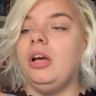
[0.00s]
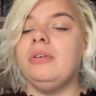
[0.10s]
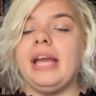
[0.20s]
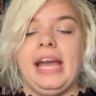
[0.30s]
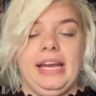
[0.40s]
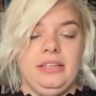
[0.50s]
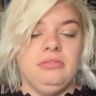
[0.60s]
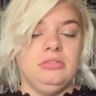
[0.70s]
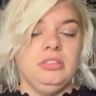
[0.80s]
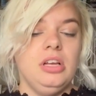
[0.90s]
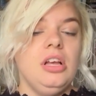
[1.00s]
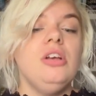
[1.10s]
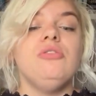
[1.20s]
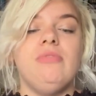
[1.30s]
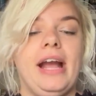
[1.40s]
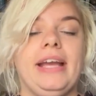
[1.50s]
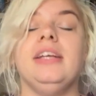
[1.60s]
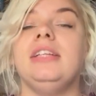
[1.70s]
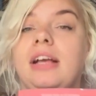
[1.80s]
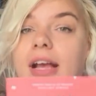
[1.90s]
Okay,
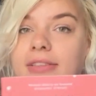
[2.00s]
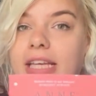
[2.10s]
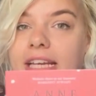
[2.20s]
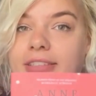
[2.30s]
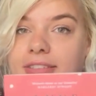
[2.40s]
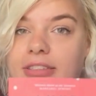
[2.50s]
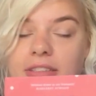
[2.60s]
right, this